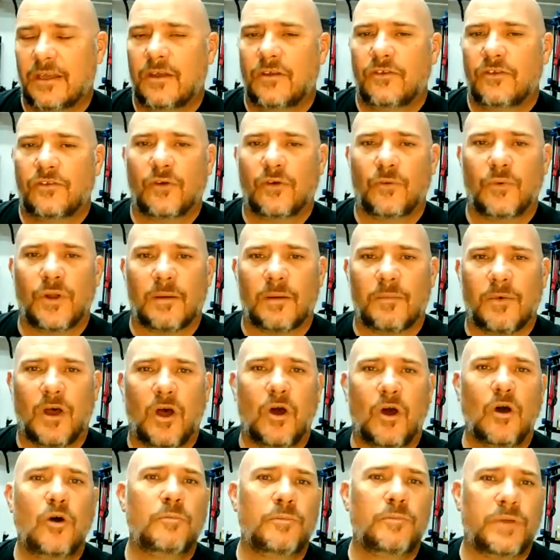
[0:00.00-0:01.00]
So what I'm
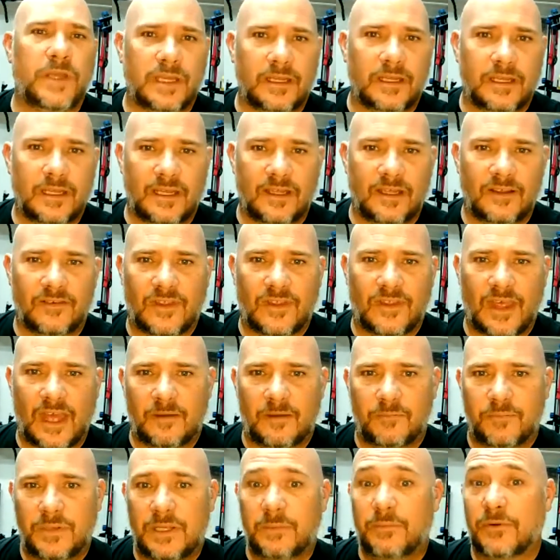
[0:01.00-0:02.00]
hoping is
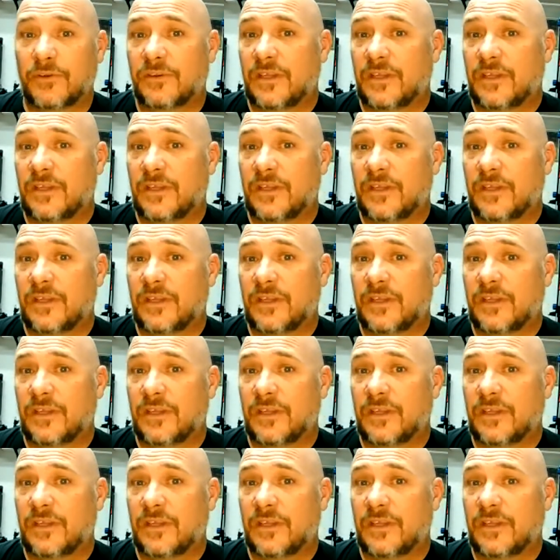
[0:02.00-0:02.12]
that people